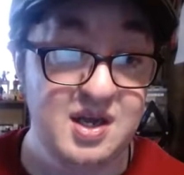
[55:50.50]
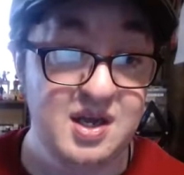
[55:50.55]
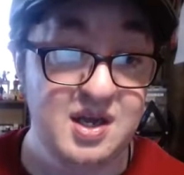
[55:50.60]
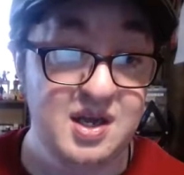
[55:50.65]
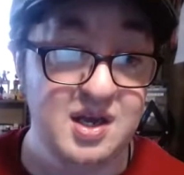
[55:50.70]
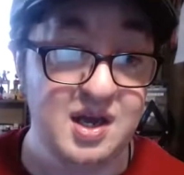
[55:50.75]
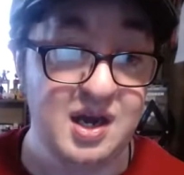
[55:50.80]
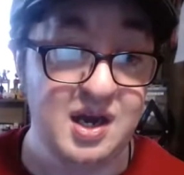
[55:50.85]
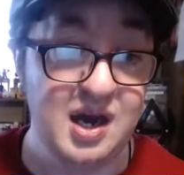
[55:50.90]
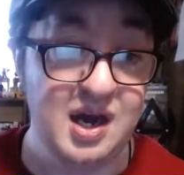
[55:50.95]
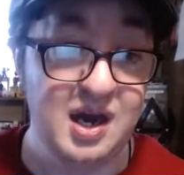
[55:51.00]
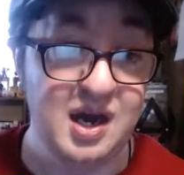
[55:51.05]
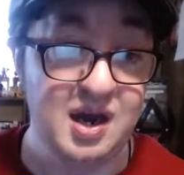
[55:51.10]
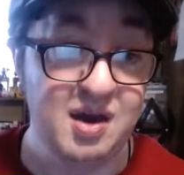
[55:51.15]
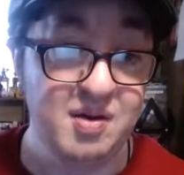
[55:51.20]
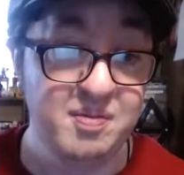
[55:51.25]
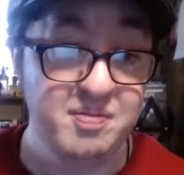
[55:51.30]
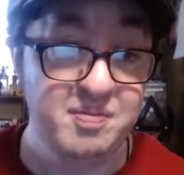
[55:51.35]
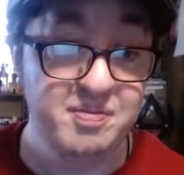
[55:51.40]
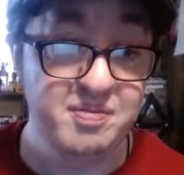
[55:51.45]
Uh,
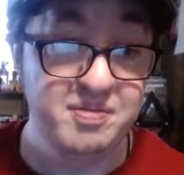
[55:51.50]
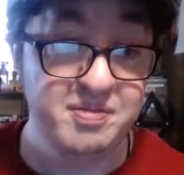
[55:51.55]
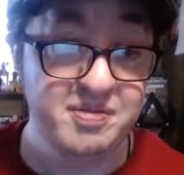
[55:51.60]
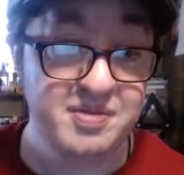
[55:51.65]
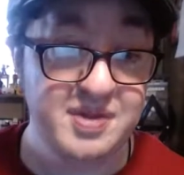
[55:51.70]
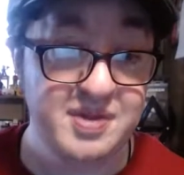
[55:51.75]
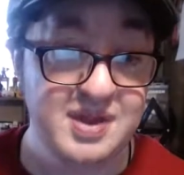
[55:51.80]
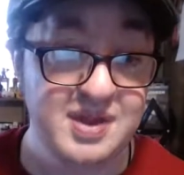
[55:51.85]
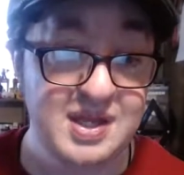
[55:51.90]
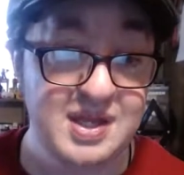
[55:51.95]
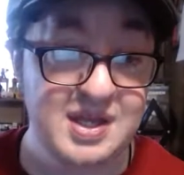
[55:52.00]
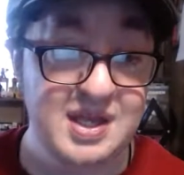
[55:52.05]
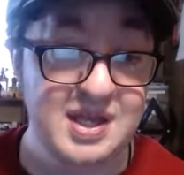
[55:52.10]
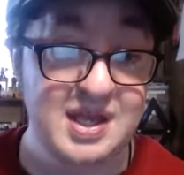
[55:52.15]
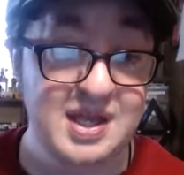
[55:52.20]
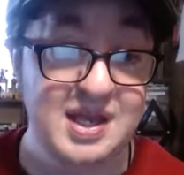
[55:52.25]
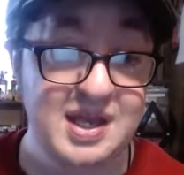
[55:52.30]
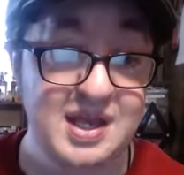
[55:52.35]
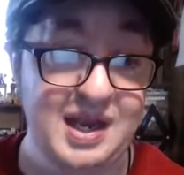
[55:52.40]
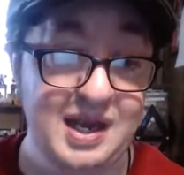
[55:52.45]

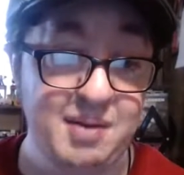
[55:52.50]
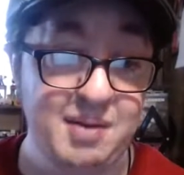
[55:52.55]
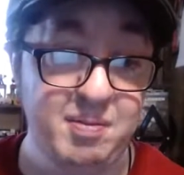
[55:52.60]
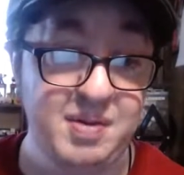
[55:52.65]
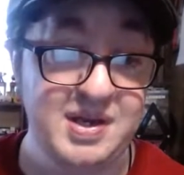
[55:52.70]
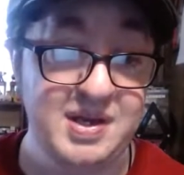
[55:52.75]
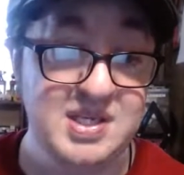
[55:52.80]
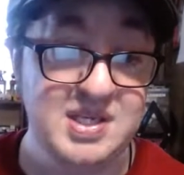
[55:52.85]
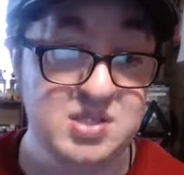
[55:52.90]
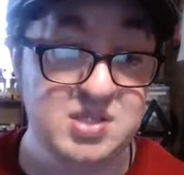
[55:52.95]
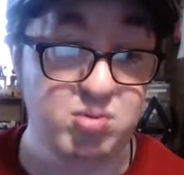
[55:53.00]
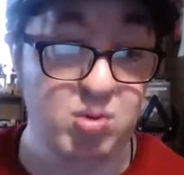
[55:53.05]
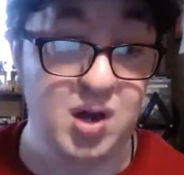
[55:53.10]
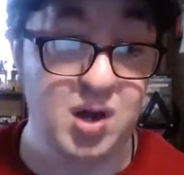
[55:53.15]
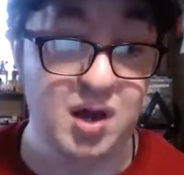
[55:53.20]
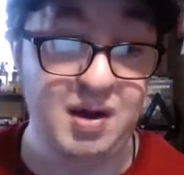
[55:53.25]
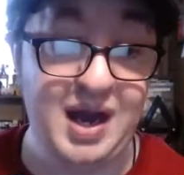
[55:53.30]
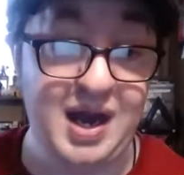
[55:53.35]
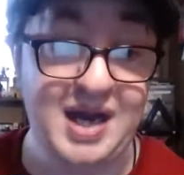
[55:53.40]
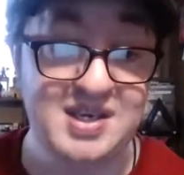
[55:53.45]
Emily
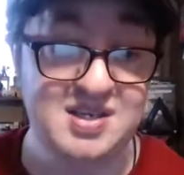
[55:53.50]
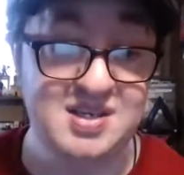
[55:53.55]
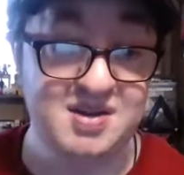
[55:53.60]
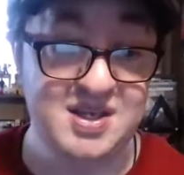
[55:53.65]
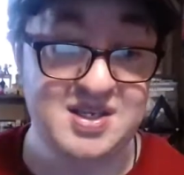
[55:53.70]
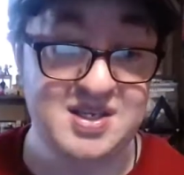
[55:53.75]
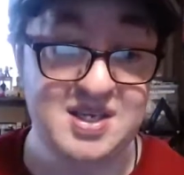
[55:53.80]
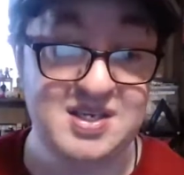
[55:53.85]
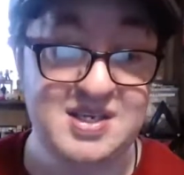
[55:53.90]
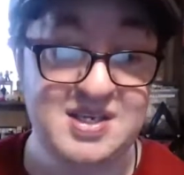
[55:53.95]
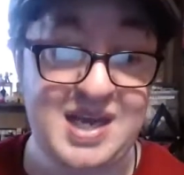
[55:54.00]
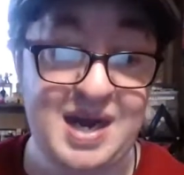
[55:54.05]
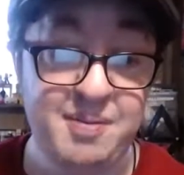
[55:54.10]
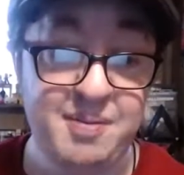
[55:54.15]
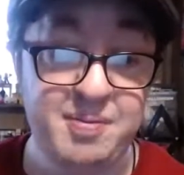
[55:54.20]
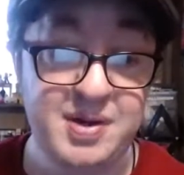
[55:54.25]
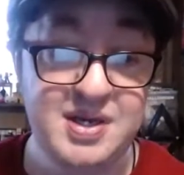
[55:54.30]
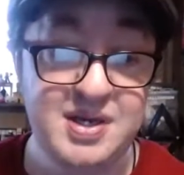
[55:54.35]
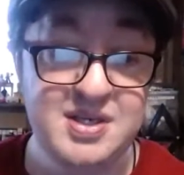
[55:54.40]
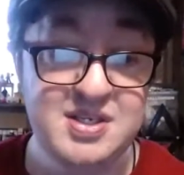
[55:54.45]
Swall as Lisa
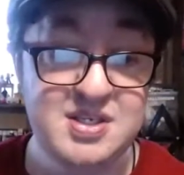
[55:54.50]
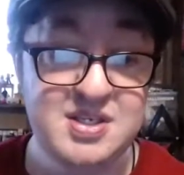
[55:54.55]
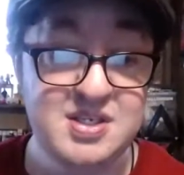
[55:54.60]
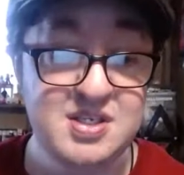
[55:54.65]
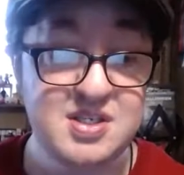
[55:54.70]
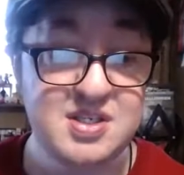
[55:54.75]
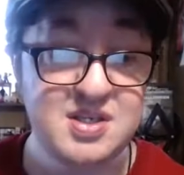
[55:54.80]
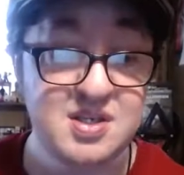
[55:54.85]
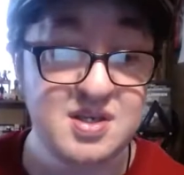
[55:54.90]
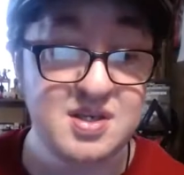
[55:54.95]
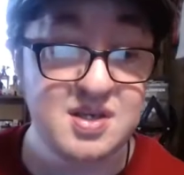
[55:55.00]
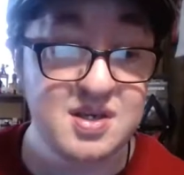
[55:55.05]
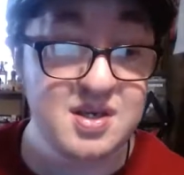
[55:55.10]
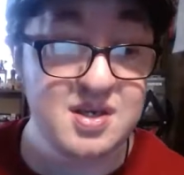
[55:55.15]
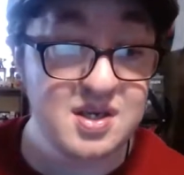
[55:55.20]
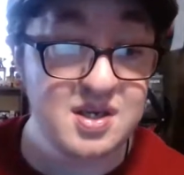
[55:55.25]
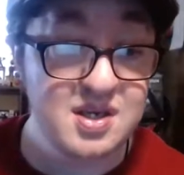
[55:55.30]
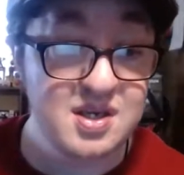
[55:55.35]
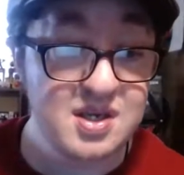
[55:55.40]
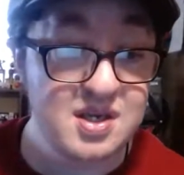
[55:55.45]
Tepish.
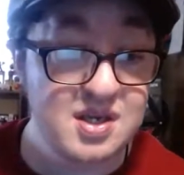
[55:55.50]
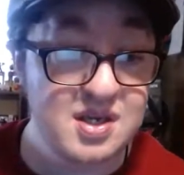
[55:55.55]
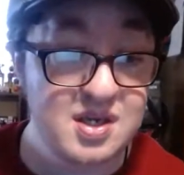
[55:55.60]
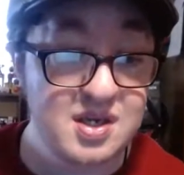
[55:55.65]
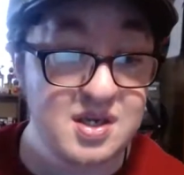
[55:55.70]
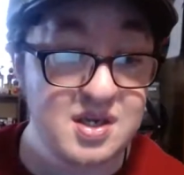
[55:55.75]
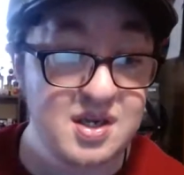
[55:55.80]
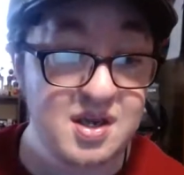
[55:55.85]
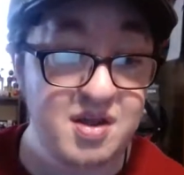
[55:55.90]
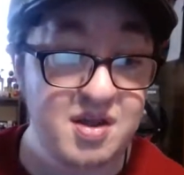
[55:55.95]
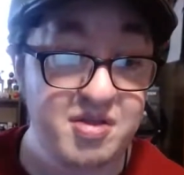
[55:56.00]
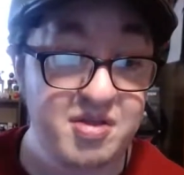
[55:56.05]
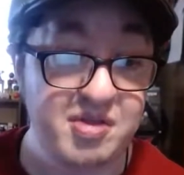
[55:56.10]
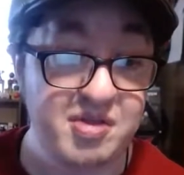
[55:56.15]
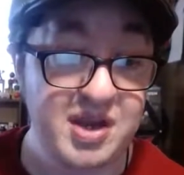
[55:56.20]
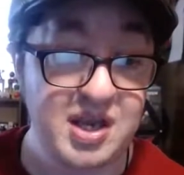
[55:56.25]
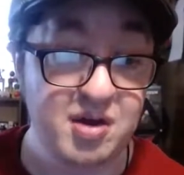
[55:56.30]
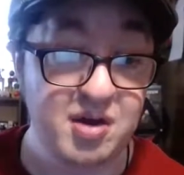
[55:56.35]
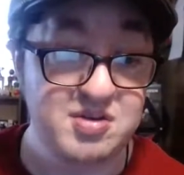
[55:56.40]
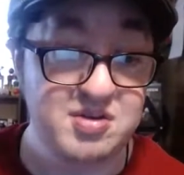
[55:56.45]

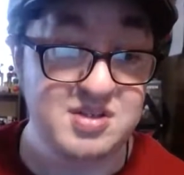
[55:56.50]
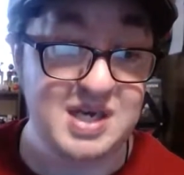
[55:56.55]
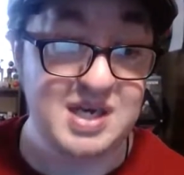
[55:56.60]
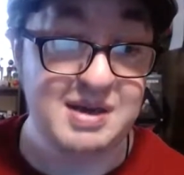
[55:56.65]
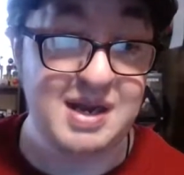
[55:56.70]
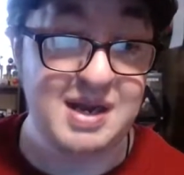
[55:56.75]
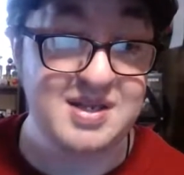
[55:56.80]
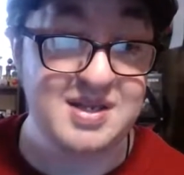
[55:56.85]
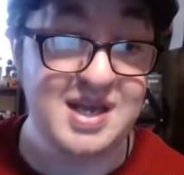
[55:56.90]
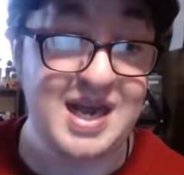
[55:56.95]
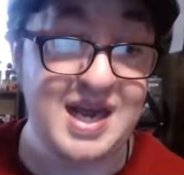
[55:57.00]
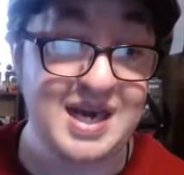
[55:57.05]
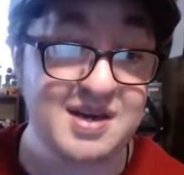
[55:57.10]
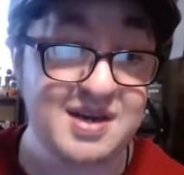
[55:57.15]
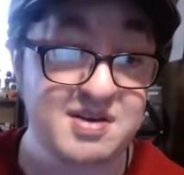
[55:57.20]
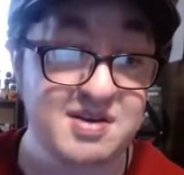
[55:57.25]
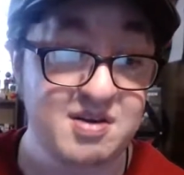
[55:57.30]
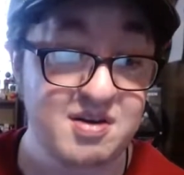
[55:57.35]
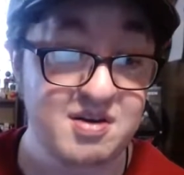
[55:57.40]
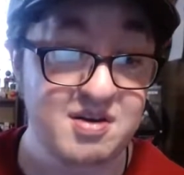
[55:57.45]
Theo Jane as
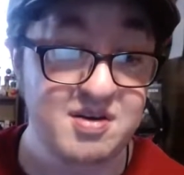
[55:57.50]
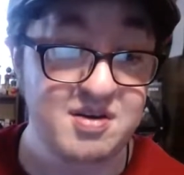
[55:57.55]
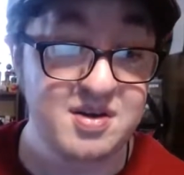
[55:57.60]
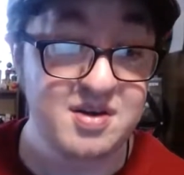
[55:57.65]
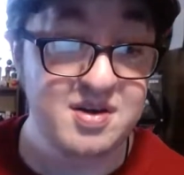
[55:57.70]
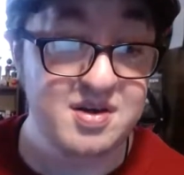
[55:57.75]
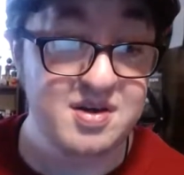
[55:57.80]
Hector